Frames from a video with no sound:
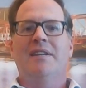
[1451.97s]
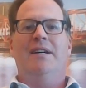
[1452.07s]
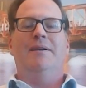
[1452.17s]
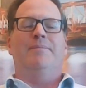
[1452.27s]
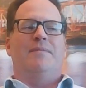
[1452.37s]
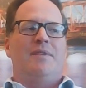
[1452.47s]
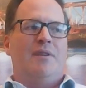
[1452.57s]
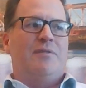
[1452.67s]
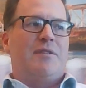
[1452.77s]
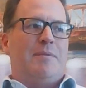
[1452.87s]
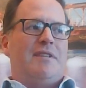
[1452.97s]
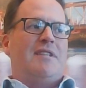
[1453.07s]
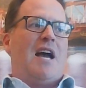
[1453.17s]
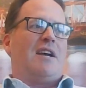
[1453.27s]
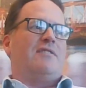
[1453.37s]
Some of these
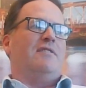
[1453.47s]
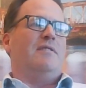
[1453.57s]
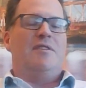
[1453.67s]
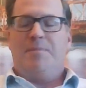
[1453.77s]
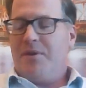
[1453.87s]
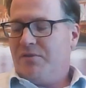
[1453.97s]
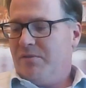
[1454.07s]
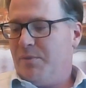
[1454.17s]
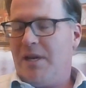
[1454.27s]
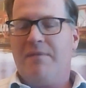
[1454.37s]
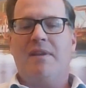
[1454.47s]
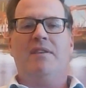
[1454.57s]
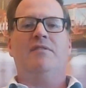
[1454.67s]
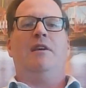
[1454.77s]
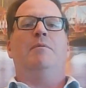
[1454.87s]
docs and specialists would have
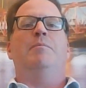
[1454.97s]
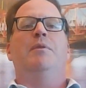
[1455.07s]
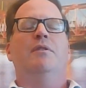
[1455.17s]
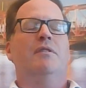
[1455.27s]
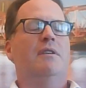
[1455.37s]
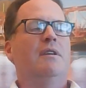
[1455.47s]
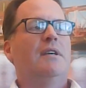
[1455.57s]
that same ability.